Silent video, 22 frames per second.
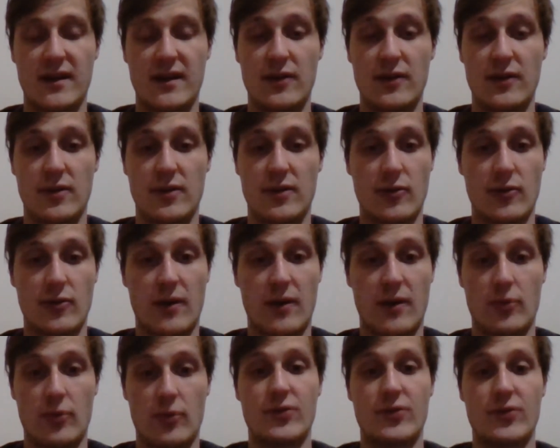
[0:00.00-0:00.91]
you can look
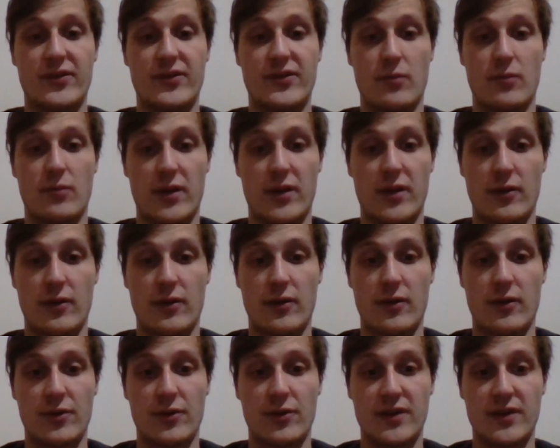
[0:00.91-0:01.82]
up Autism
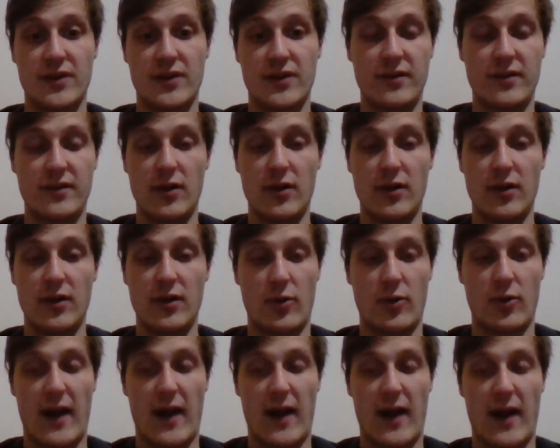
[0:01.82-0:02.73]
101 on YouTube
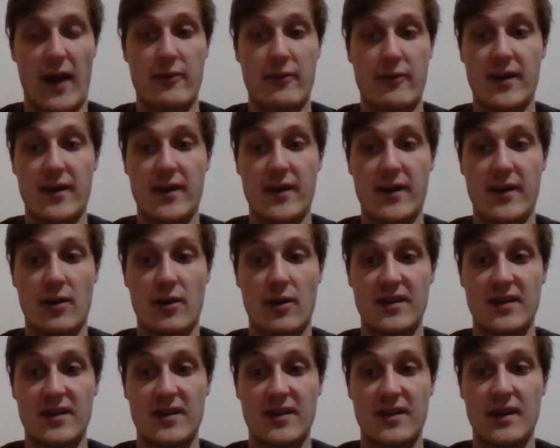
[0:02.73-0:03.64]
or Harry Wright
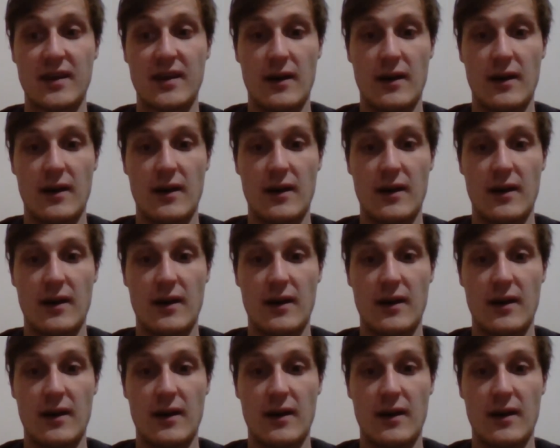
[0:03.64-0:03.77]
Comedy.